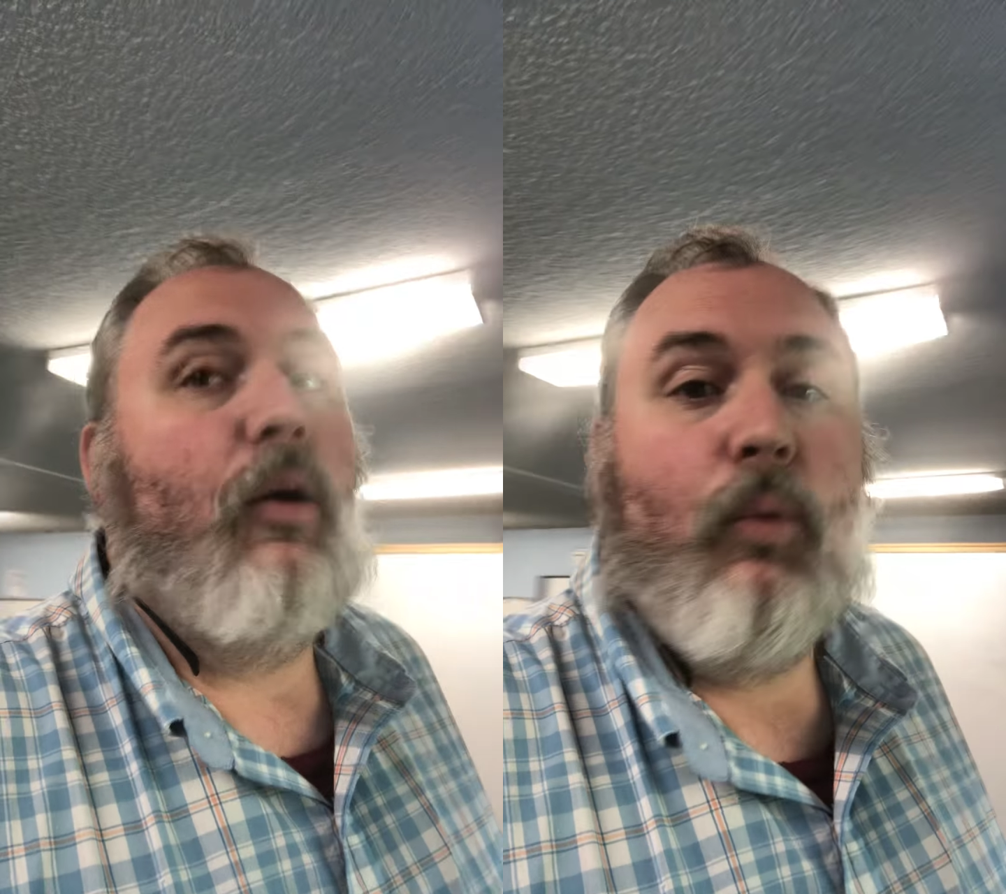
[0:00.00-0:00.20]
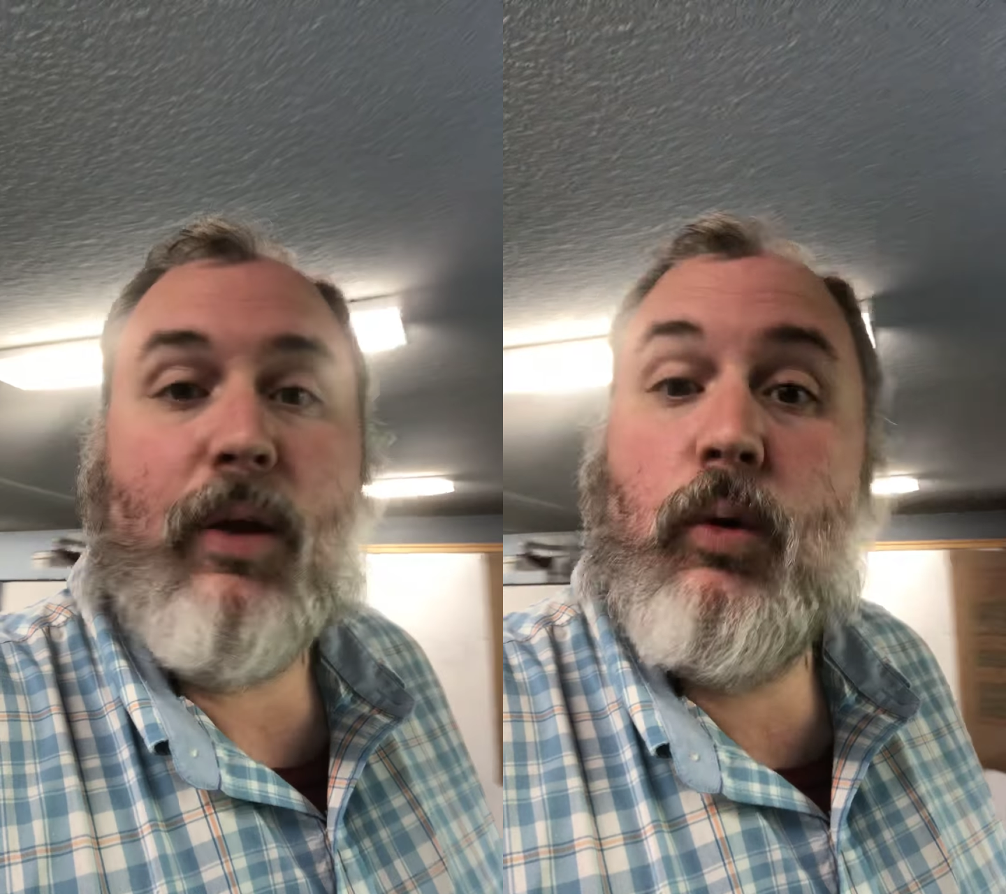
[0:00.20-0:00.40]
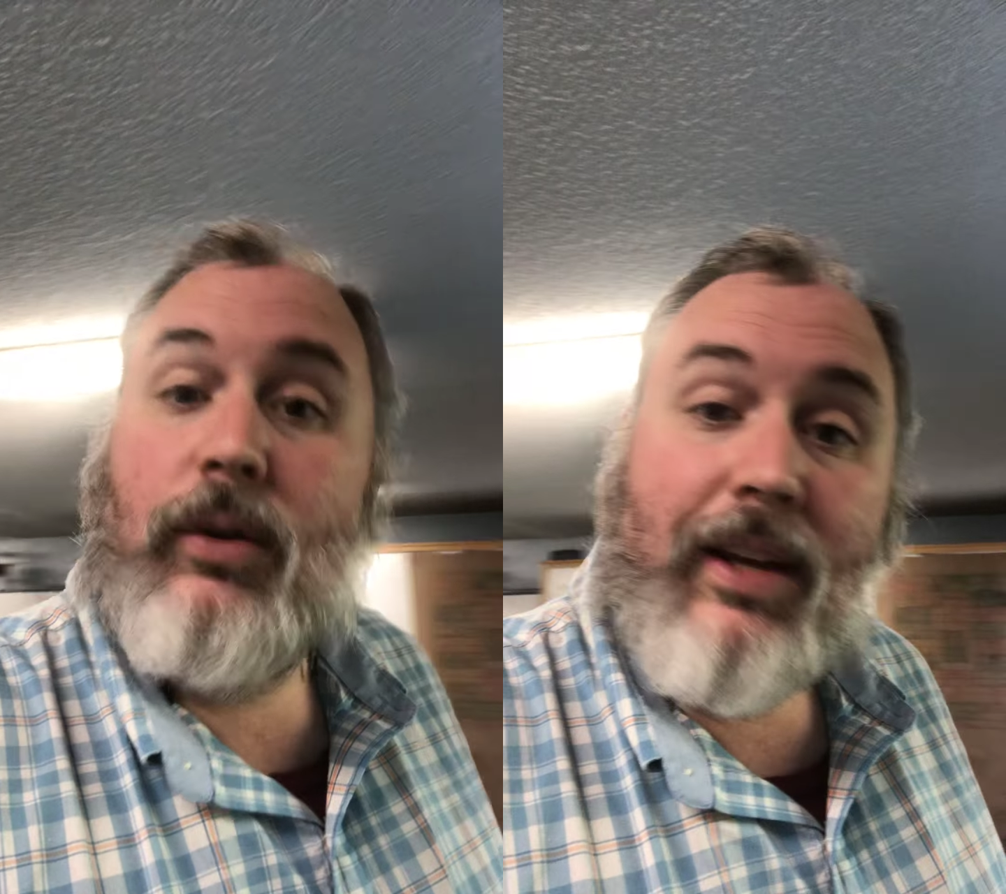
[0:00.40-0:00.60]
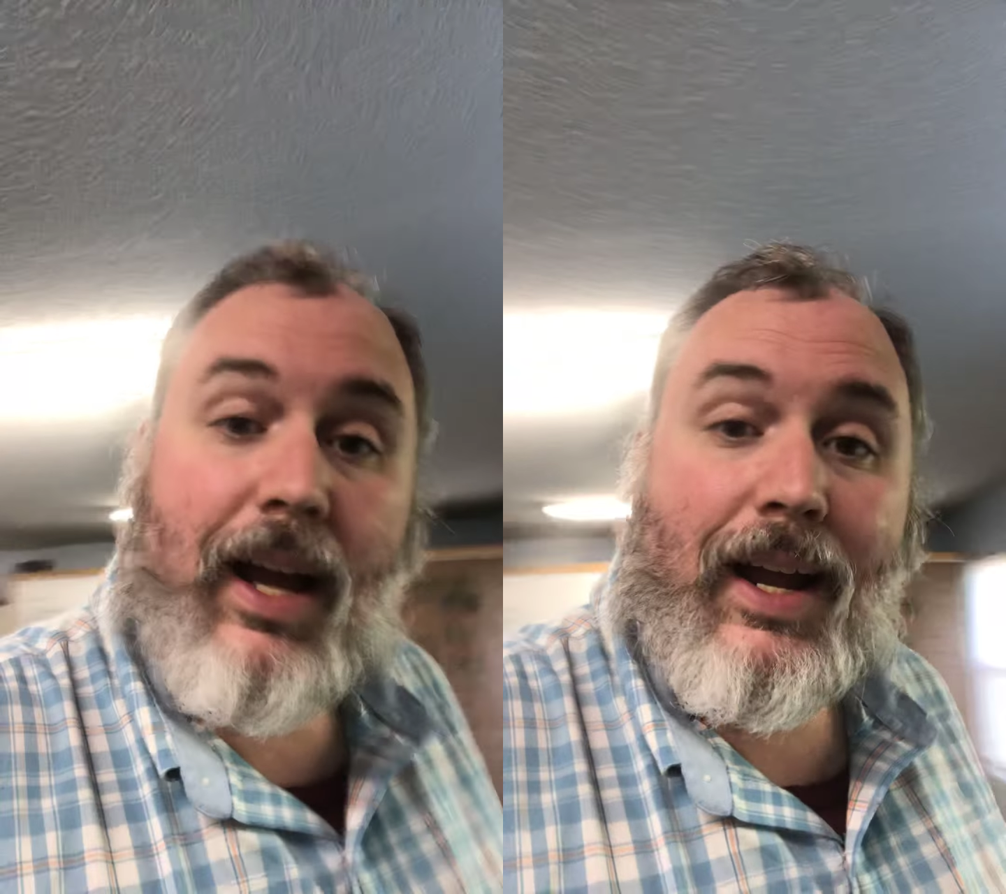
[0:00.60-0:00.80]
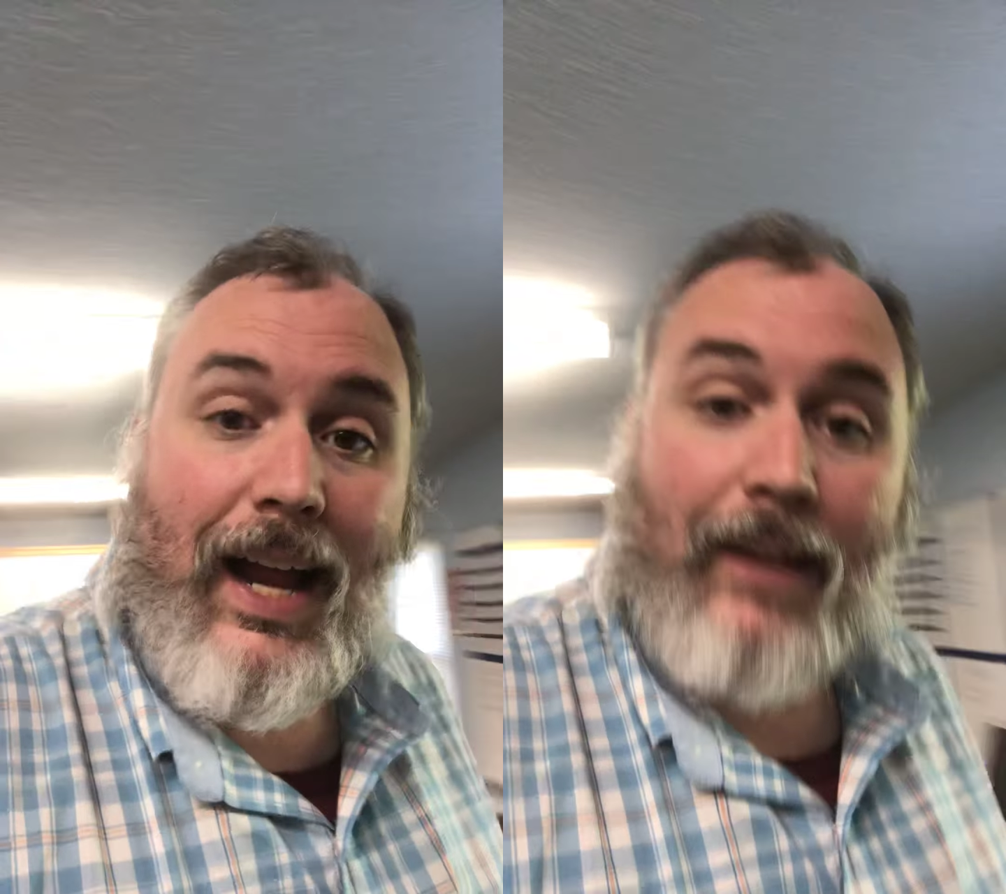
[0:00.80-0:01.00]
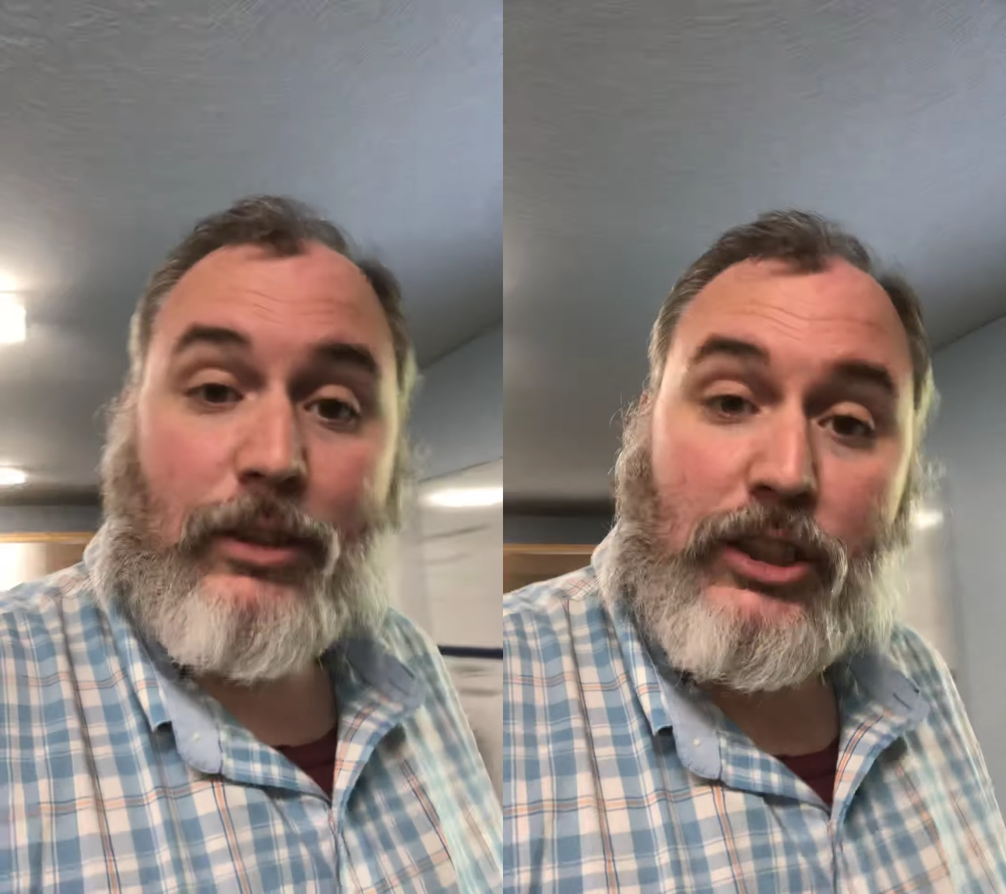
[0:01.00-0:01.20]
We will not have a